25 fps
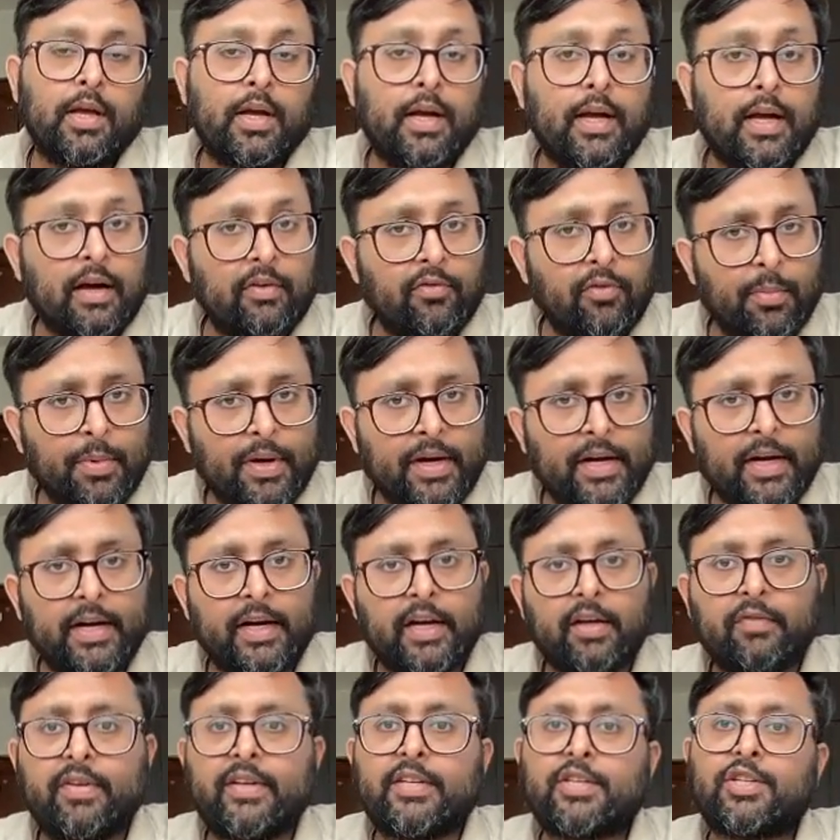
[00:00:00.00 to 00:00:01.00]
Government
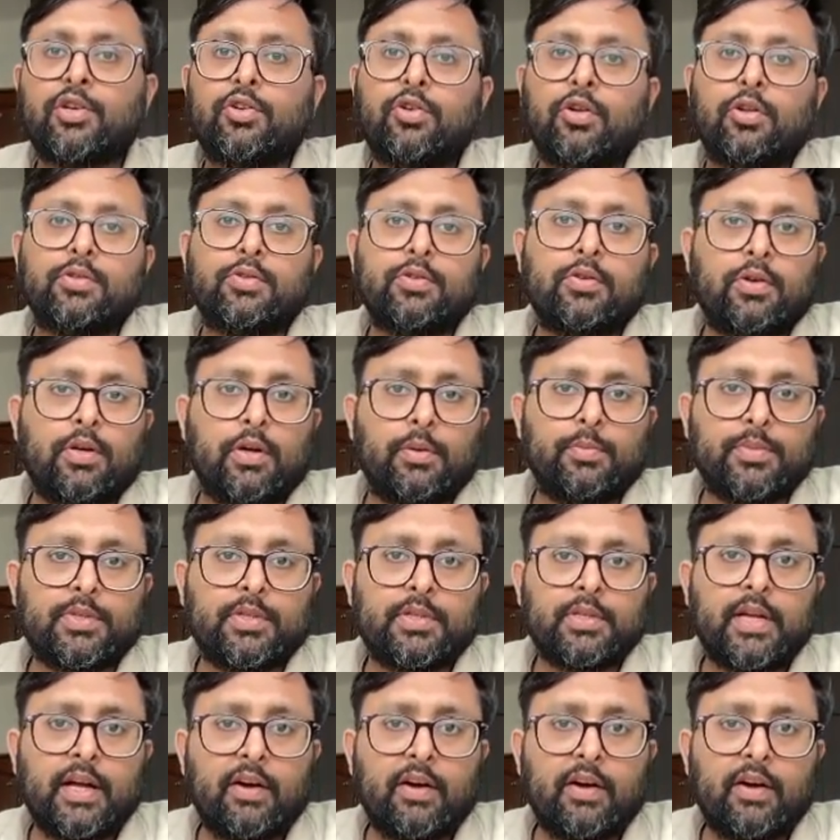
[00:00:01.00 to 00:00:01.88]
intervention also comes.